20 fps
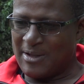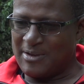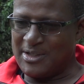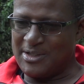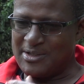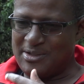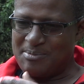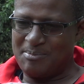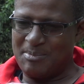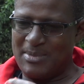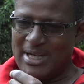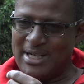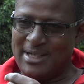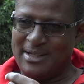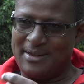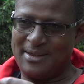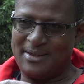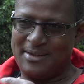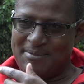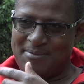this
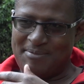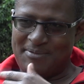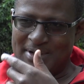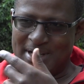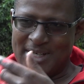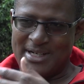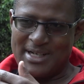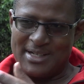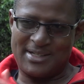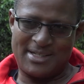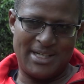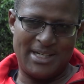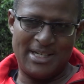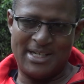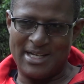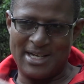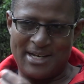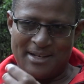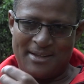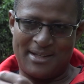smelly fragrance,
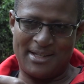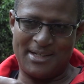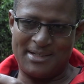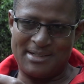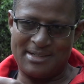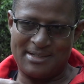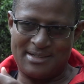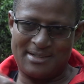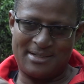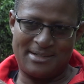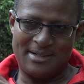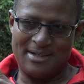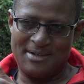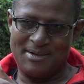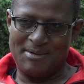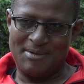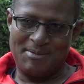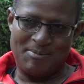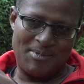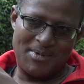Indian things.
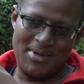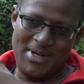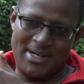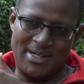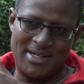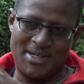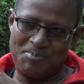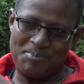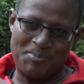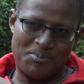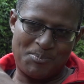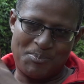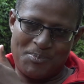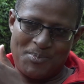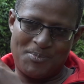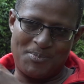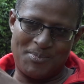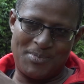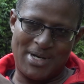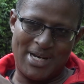I'd
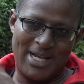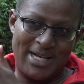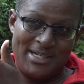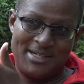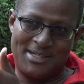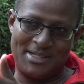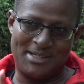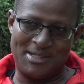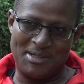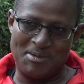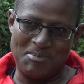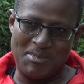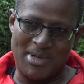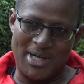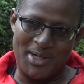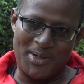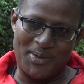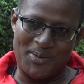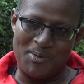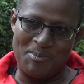light it in
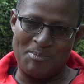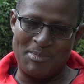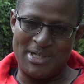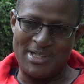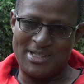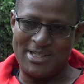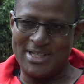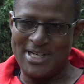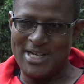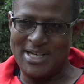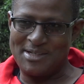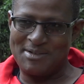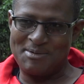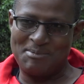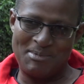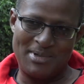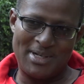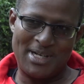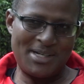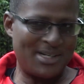my room and she'd
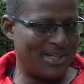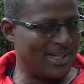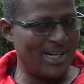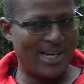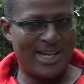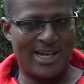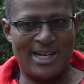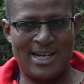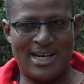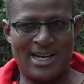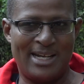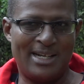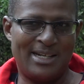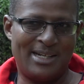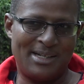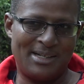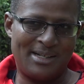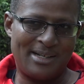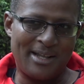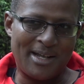ask me, tell her I
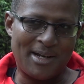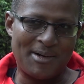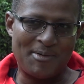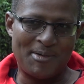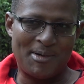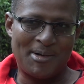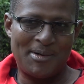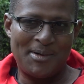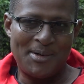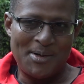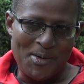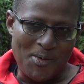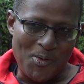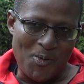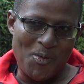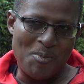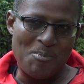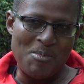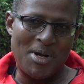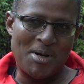like it that way.
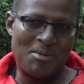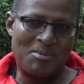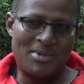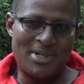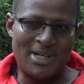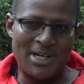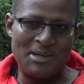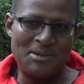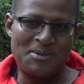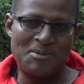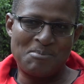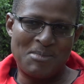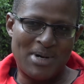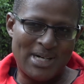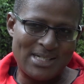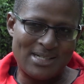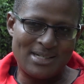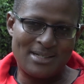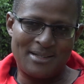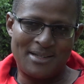Kumbe, I'm trying to
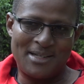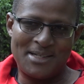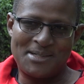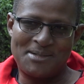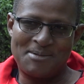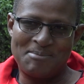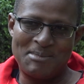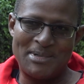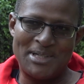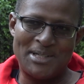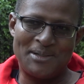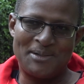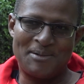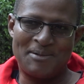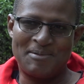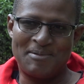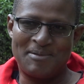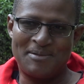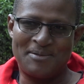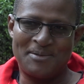mask the smell
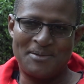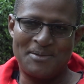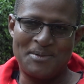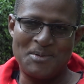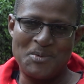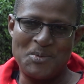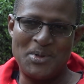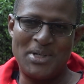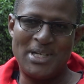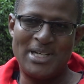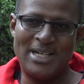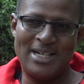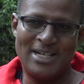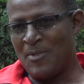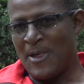of weed.